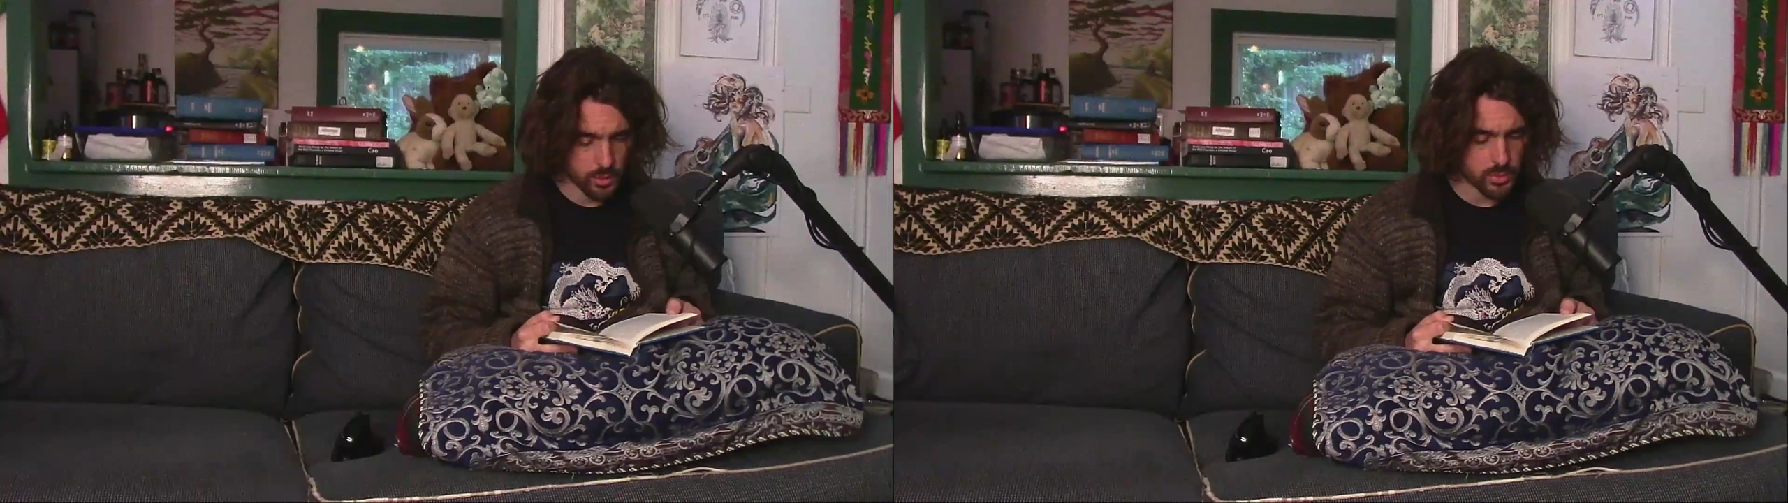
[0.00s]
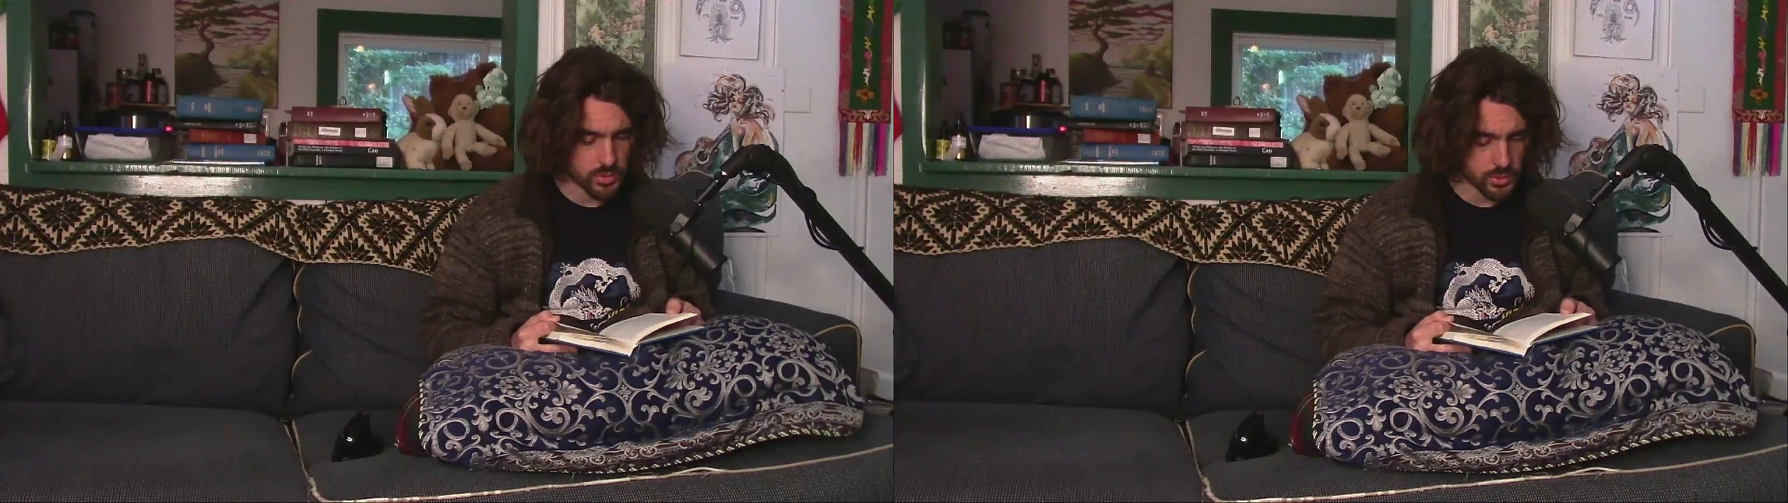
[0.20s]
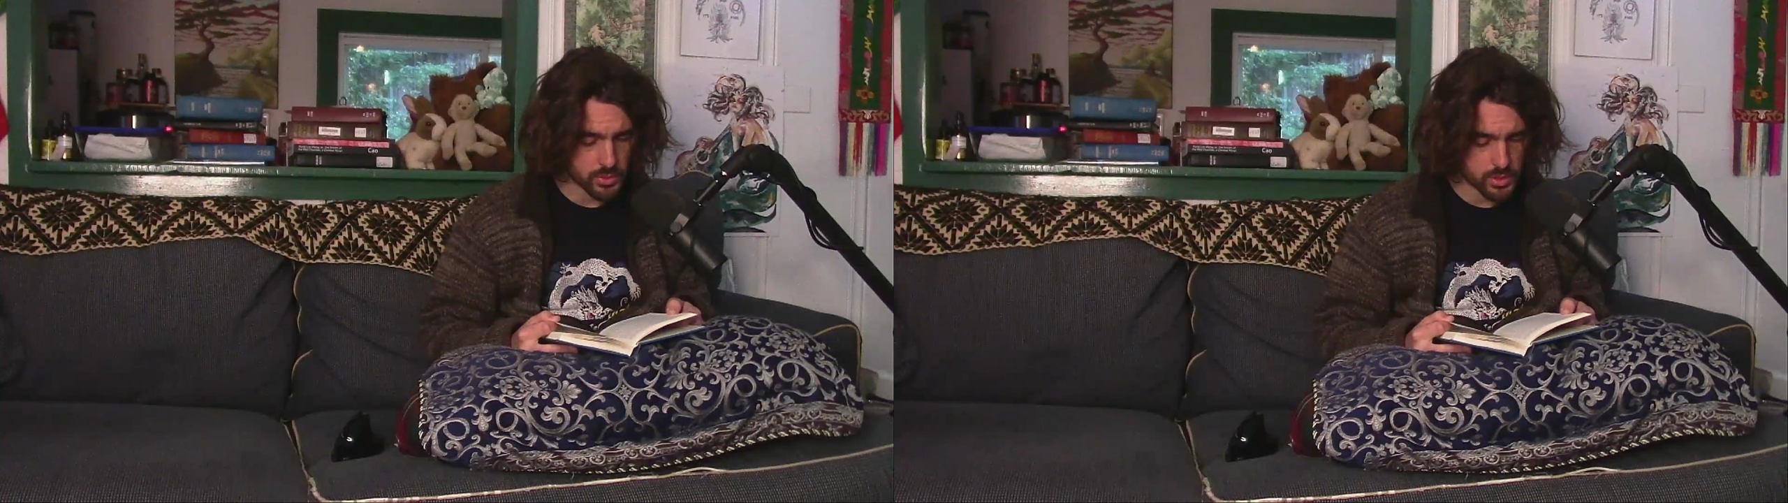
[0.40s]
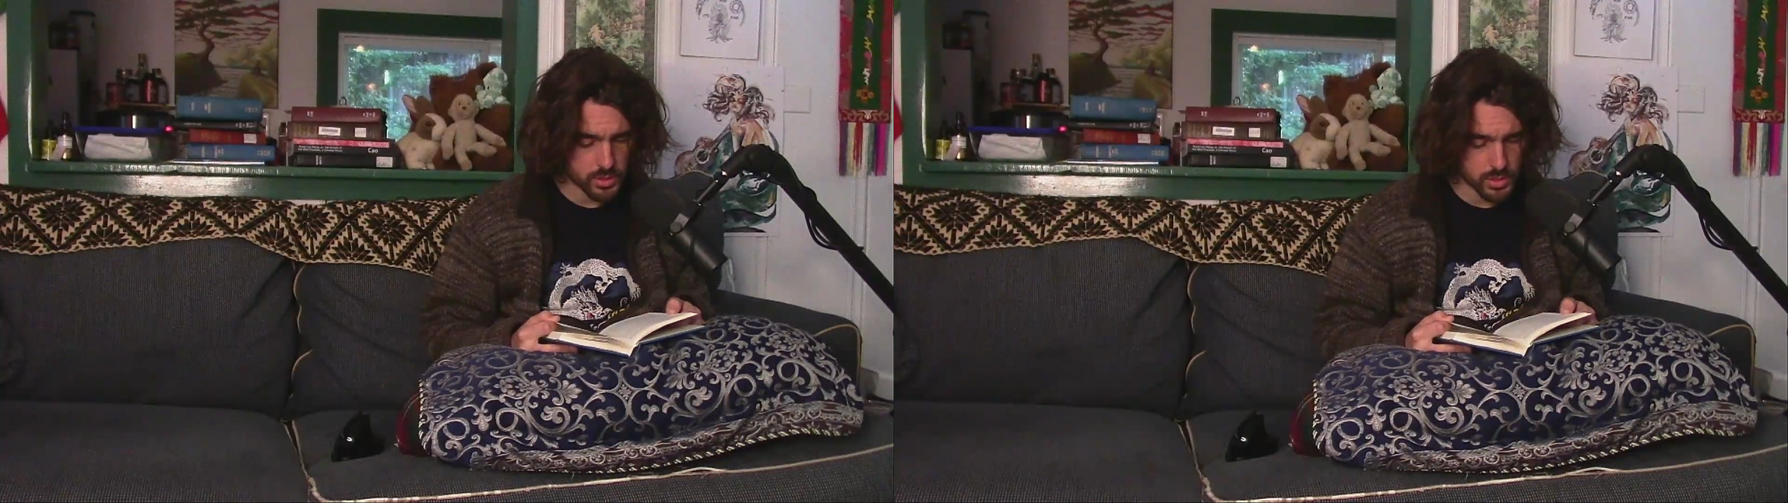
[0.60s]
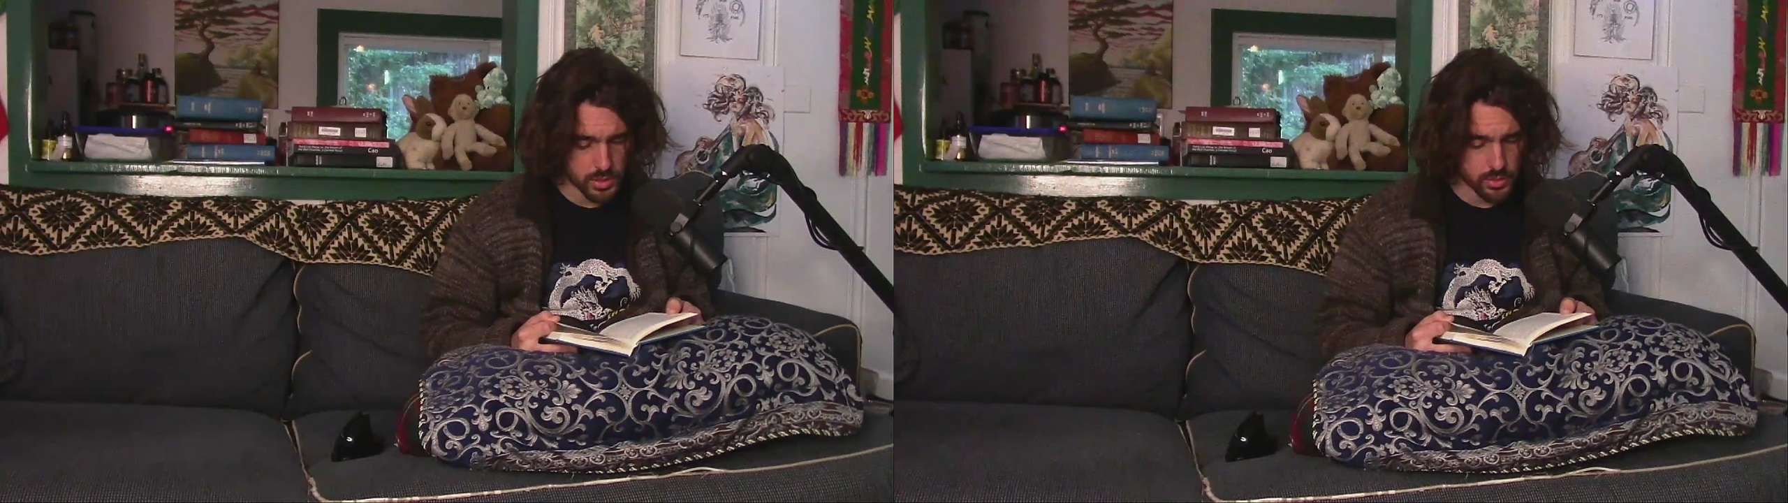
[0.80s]
nurse
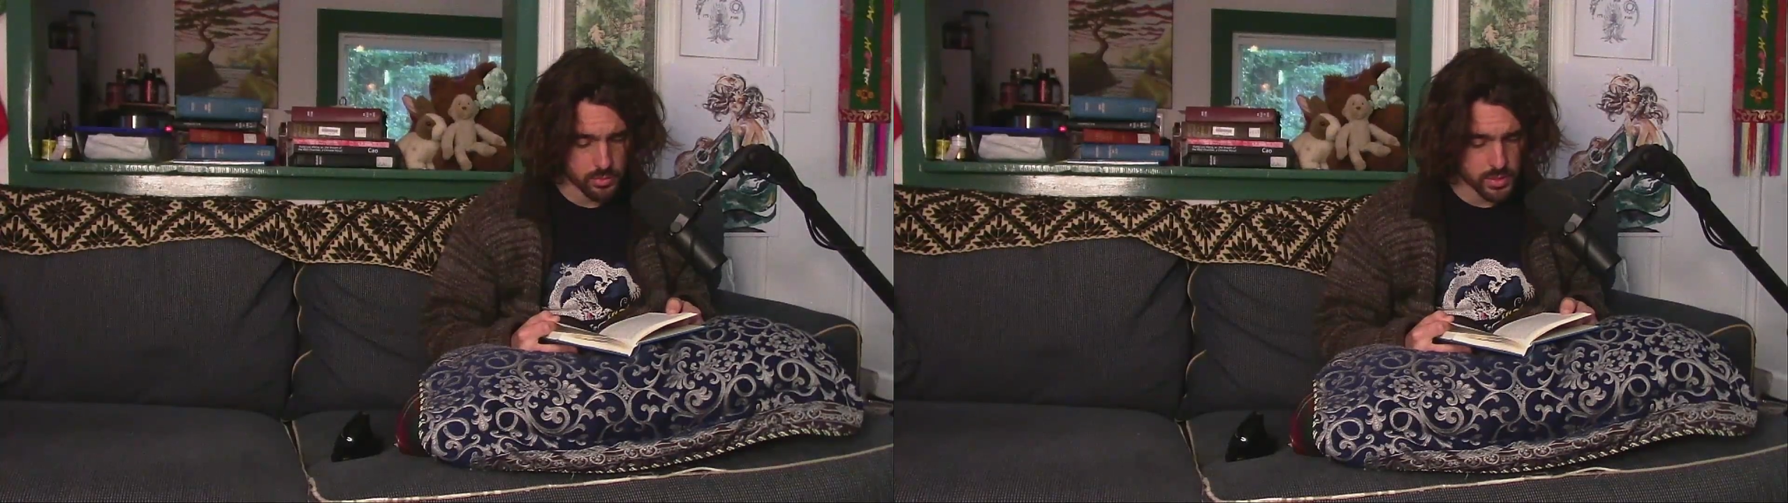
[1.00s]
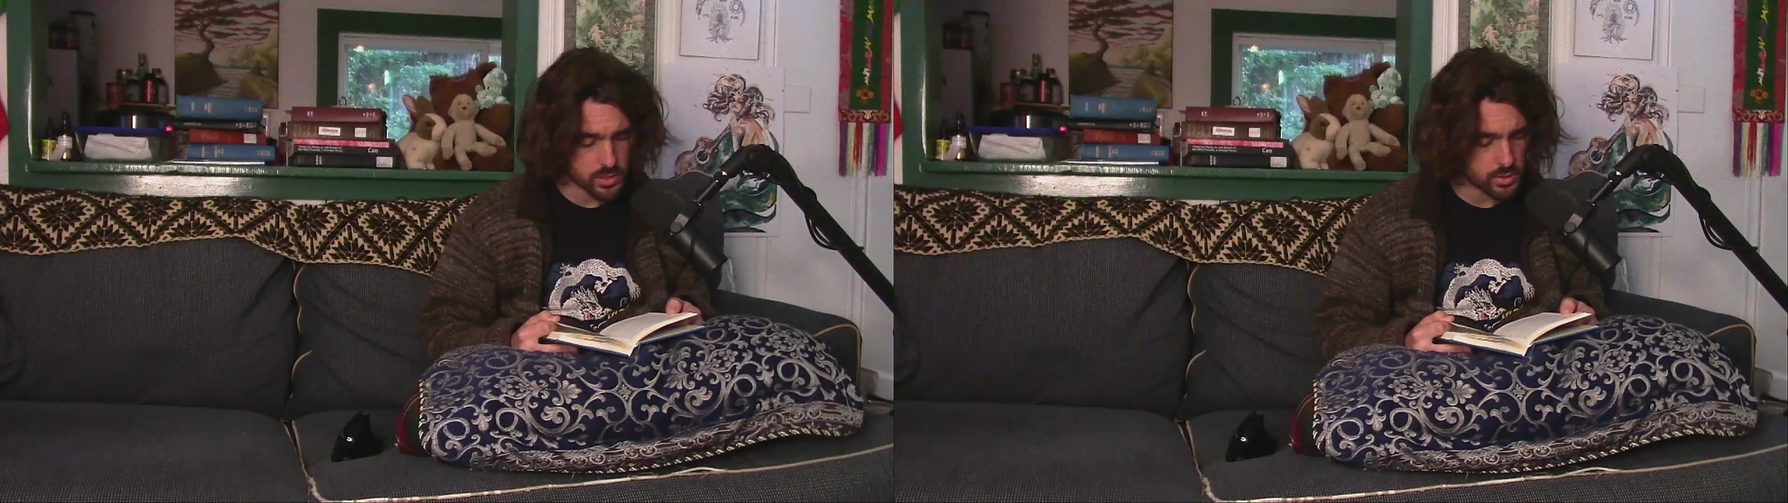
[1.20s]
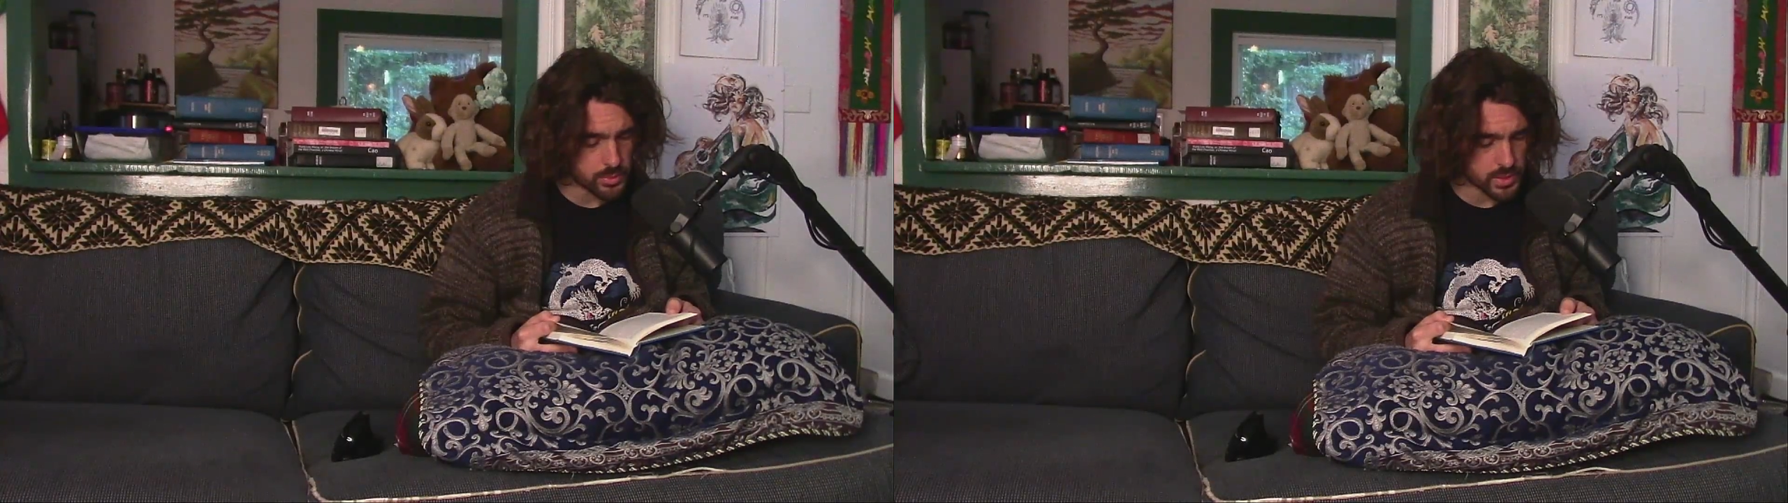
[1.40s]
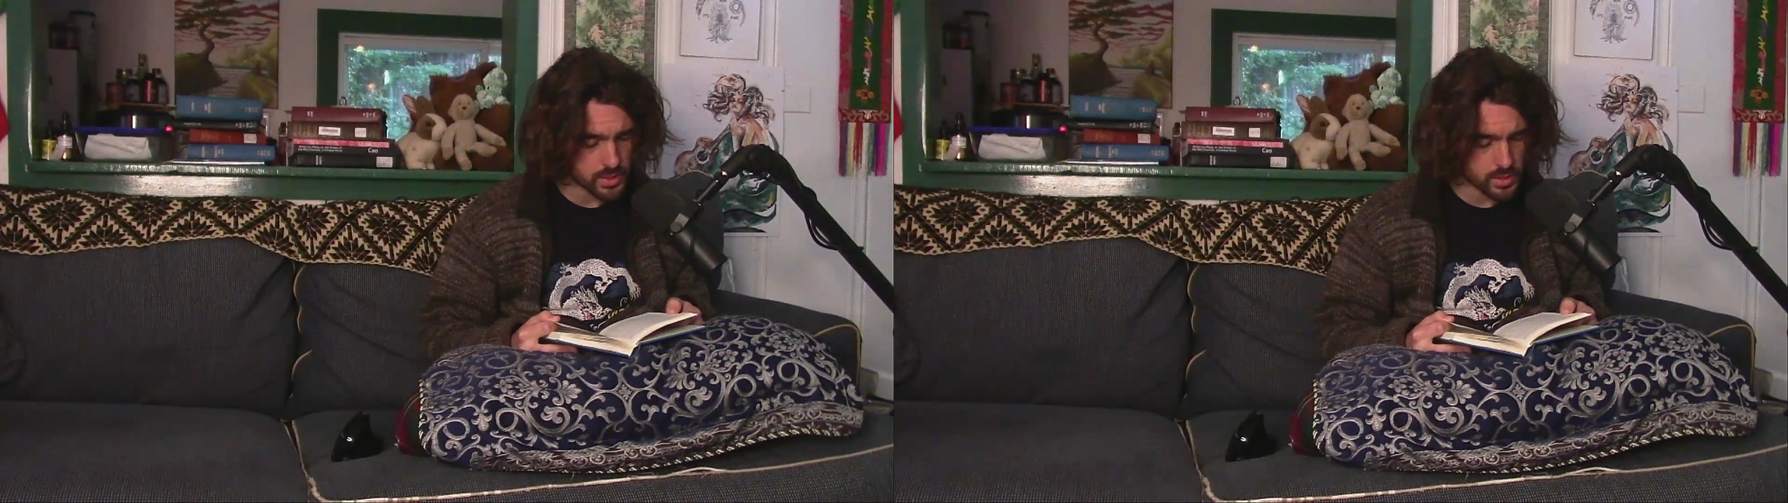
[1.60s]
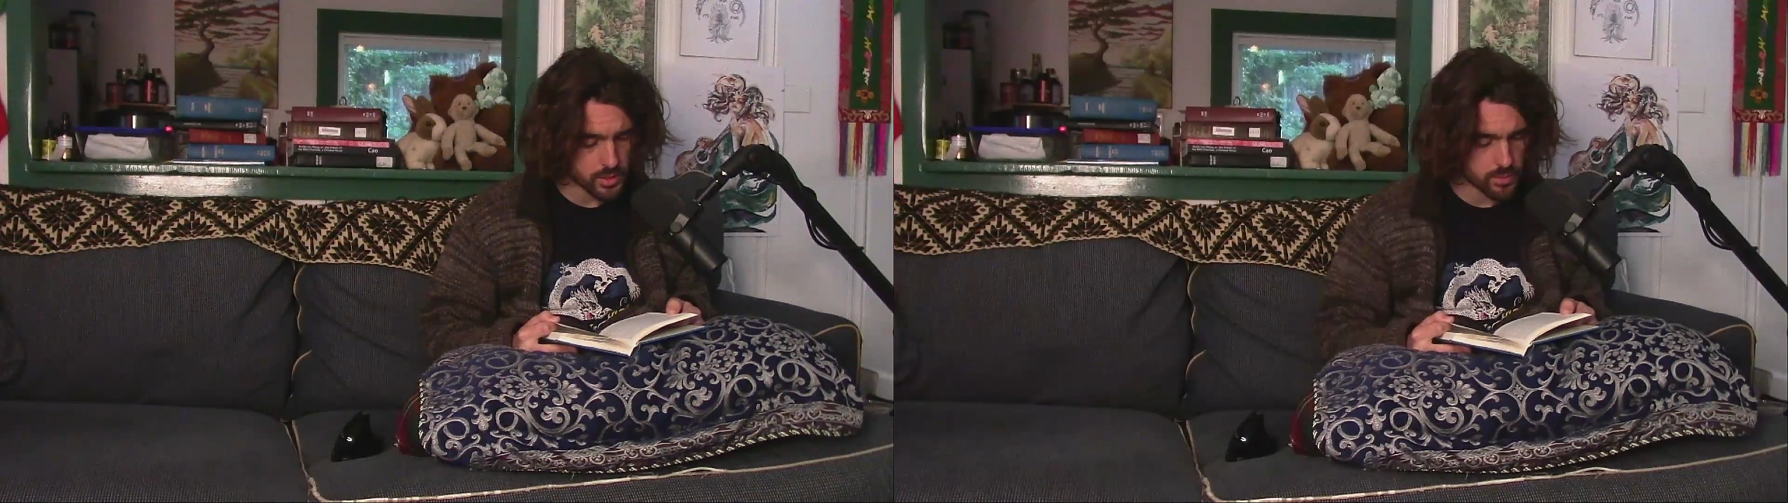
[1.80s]
dear Miss
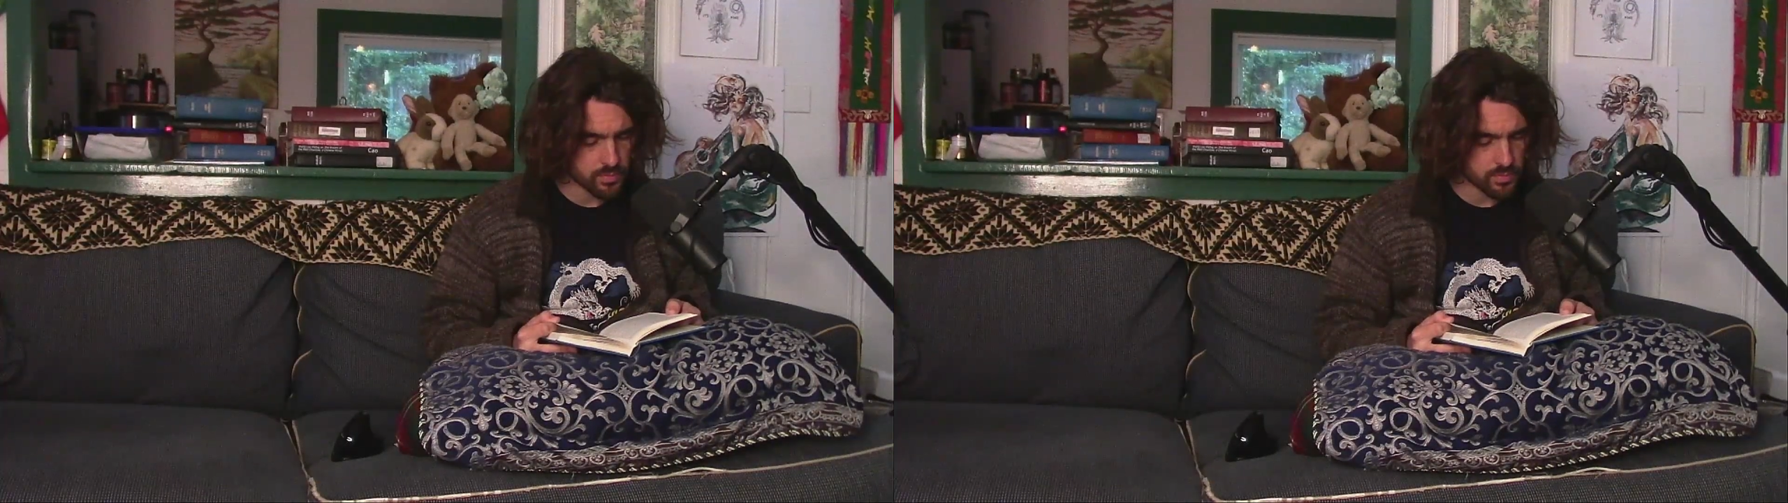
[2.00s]
Louisa.